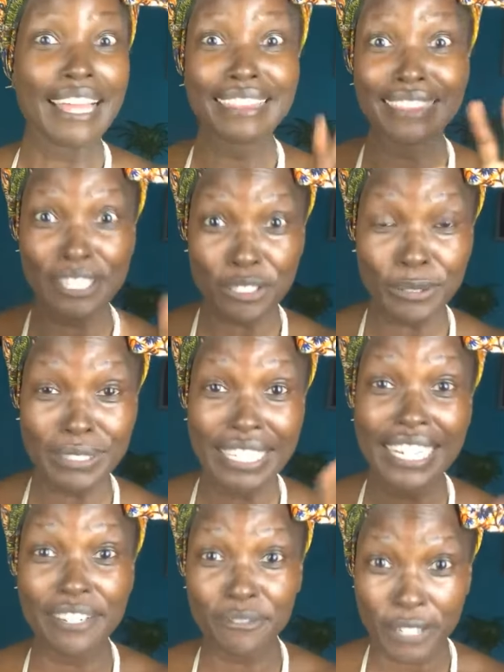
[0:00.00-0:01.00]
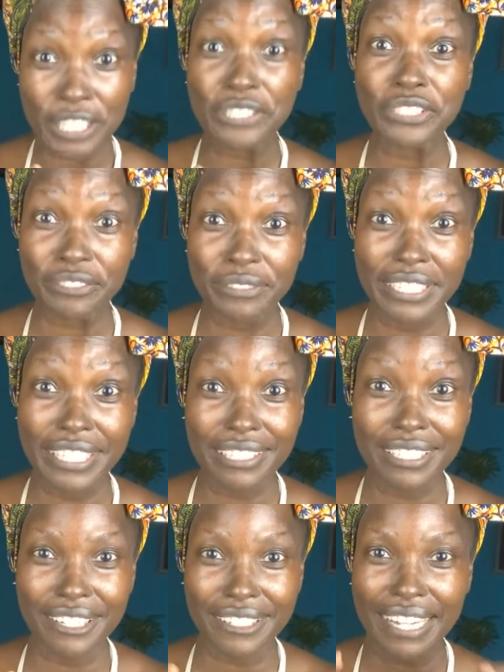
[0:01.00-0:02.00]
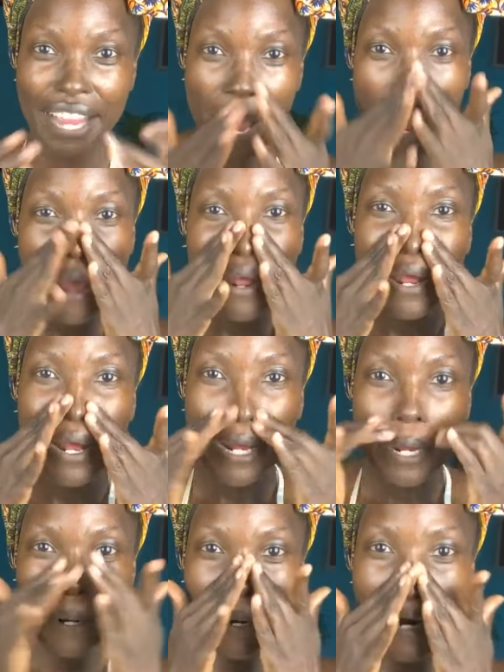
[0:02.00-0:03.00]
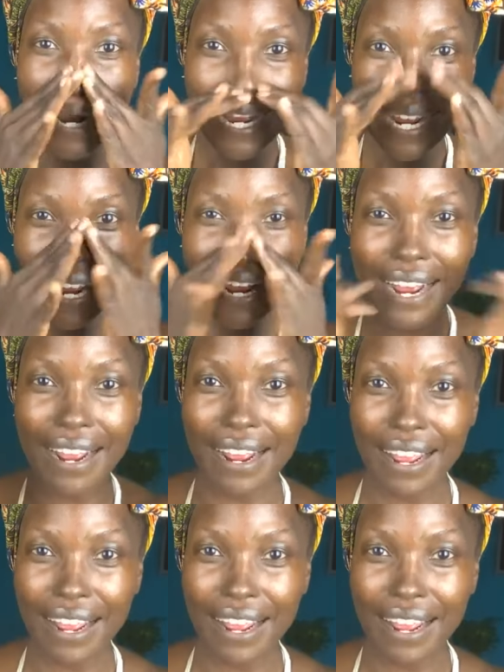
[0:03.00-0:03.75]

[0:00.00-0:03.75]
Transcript: Literally and figuratively, okay? All right?